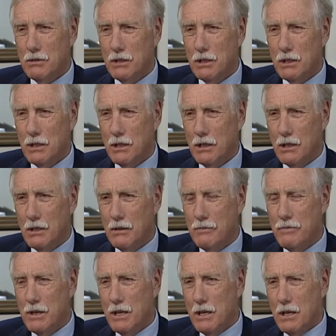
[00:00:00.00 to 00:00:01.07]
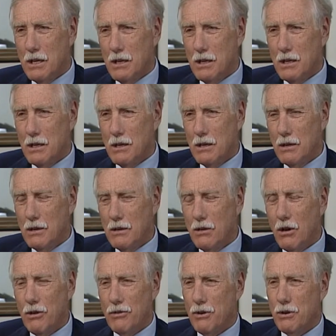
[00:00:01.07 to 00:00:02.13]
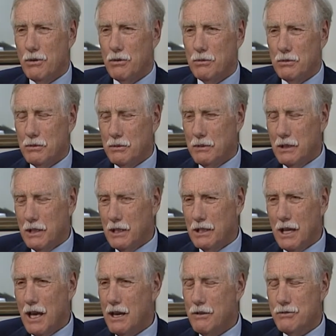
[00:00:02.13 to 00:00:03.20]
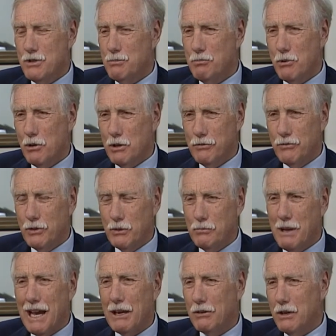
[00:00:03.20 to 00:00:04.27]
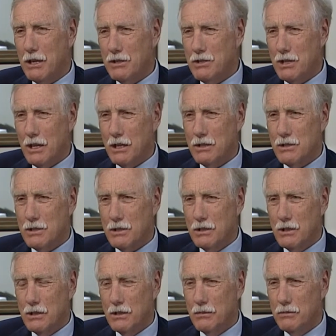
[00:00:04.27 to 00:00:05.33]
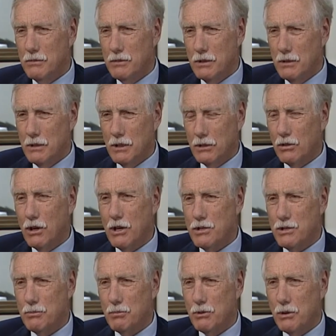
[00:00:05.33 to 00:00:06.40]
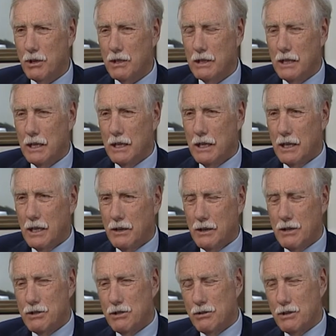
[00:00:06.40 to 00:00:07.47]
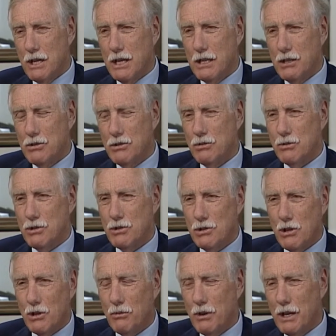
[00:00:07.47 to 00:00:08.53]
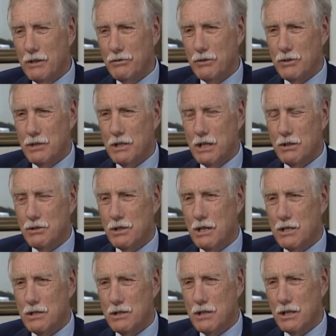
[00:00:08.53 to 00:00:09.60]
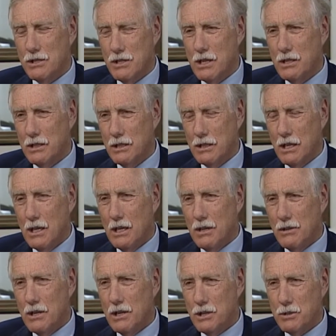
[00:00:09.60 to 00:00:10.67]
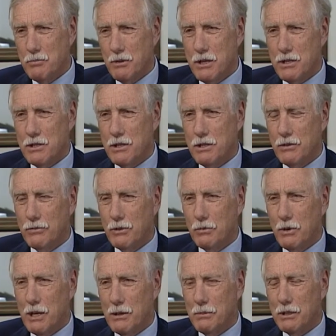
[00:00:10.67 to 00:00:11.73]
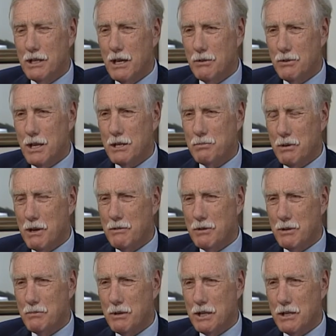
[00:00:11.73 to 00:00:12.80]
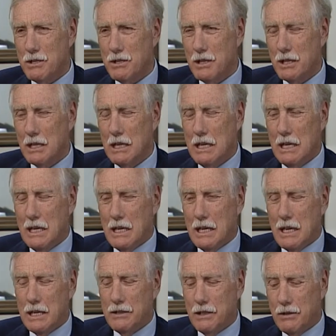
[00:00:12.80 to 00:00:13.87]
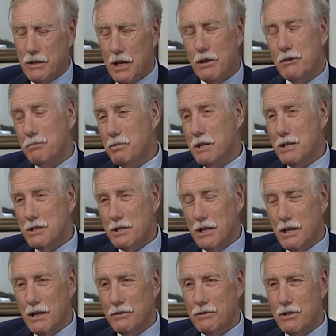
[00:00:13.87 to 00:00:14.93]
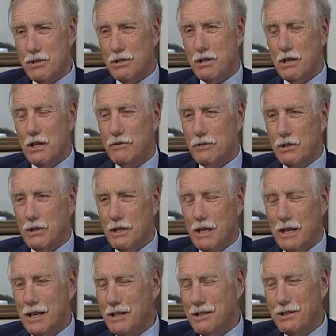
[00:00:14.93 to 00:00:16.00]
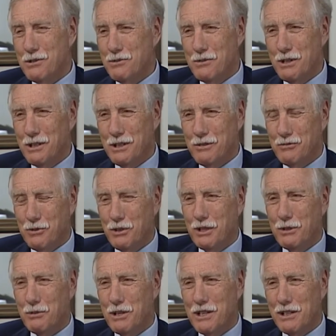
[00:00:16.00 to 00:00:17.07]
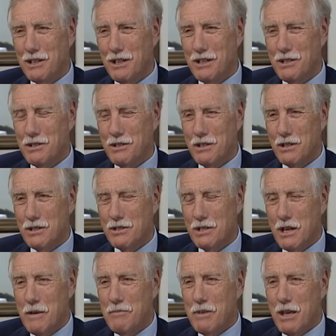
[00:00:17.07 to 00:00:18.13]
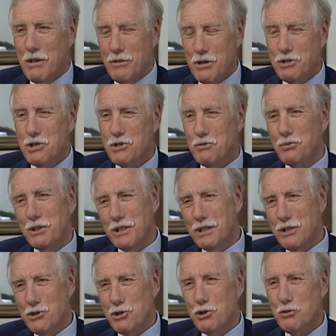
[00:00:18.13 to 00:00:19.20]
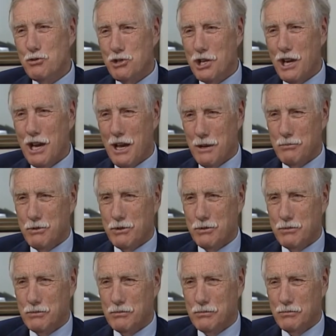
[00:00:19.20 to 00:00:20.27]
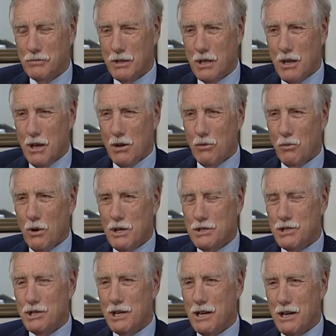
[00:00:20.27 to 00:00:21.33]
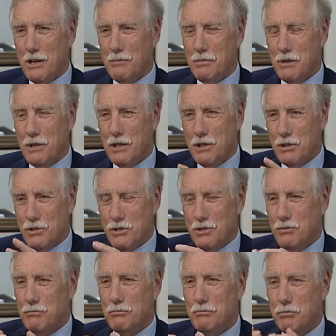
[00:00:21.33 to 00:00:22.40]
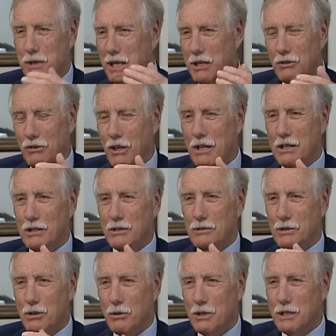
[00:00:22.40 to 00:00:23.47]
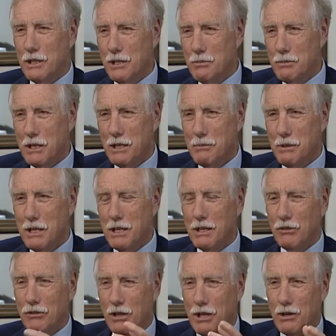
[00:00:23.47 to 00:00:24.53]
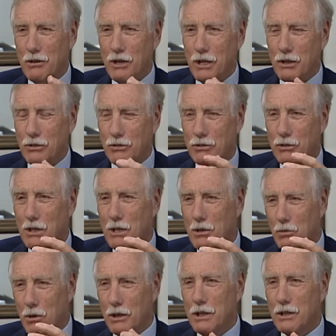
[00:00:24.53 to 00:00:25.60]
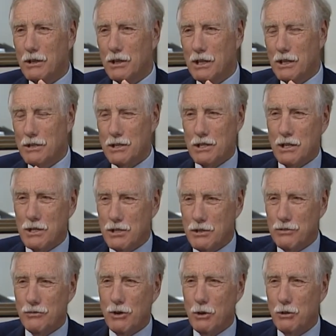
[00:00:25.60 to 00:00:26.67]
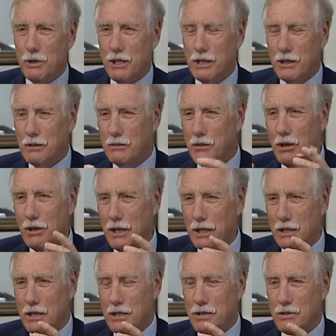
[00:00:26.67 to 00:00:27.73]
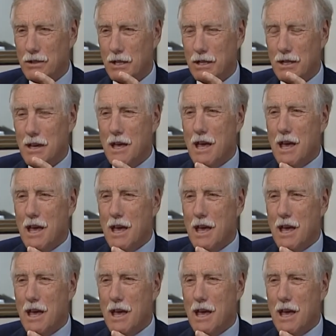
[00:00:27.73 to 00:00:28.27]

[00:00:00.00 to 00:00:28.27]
Uh, uh, although a lot of support for background checks uh, across the board as you get into assault rifles and those kinds of things, then, that, then it splits a different way. But that, that's probably the biggest thing. And the other piece that I've discovered, and I didn't really fully realize this, this is really two jobs. One job is being a senator, going to committee meetings, hearings, working on legislation, voting, all that kind of thing.